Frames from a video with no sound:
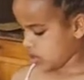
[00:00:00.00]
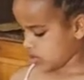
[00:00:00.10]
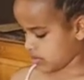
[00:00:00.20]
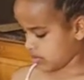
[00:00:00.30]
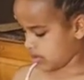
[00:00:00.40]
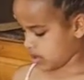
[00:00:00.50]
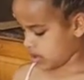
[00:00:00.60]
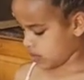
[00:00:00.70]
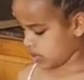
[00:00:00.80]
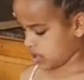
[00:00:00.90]
So
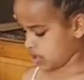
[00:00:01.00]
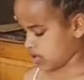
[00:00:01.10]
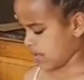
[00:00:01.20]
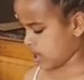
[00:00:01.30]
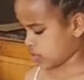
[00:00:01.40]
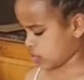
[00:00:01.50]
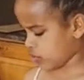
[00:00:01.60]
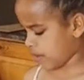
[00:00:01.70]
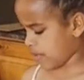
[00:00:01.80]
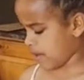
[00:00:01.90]
we need to make sure
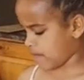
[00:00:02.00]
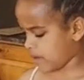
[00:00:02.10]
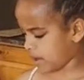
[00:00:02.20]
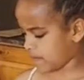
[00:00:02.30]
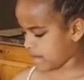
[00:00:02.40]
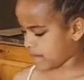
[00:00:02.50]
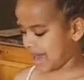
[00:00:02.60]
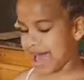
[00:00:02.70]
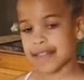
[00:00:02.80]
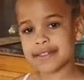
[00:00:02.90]
that they're like
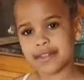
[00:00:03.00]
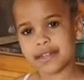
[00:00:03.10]
flat,